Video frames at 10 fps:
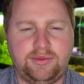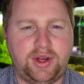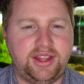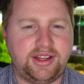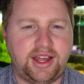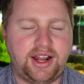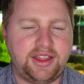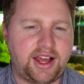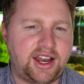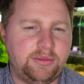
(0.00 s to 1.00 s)
whether
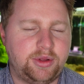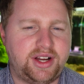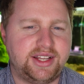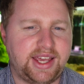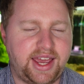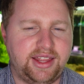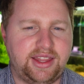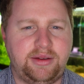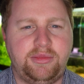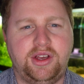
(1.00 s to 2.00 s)
another honey blue eyes ate
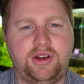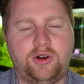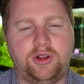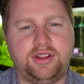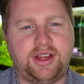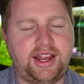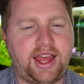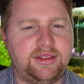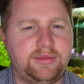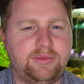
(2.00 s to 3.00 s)
them, or I
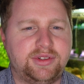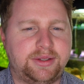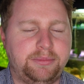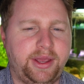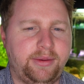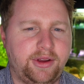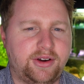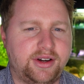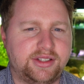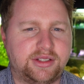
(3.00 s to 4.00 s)
had them in with some pygmy
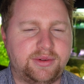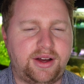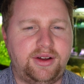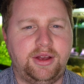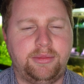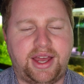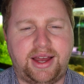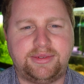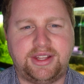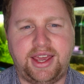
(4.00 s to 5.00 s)
crows as well,
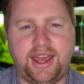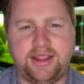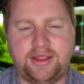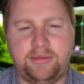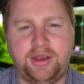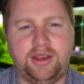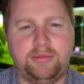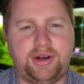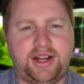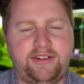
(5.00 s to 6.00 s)
perhaps they ate them.
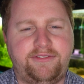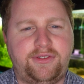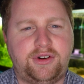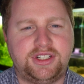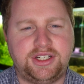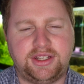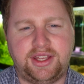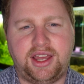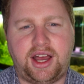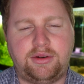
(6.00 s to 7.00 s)
But
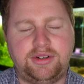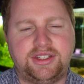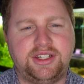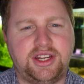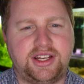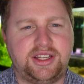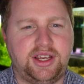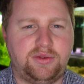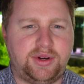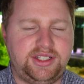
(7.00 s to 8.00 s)
unfortunately, I would suggest
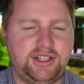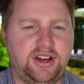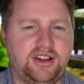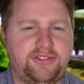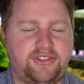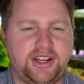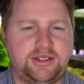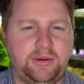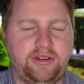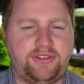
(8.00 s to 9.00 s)
once you notice free
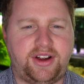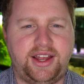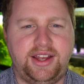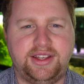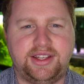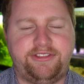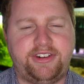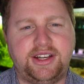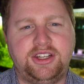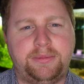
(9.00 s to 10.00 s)
swimming fry, they're
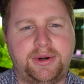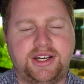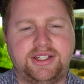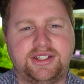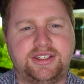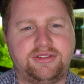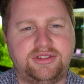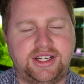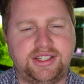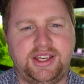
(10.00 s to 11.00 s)
far too precious to
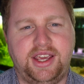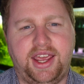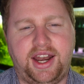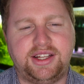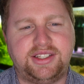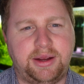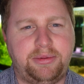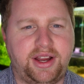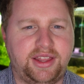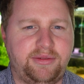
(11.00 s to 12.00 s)
risk, and I'd
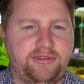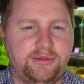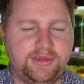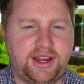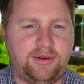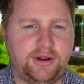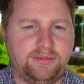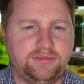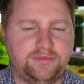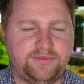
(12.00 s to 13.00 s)
separate them from now on.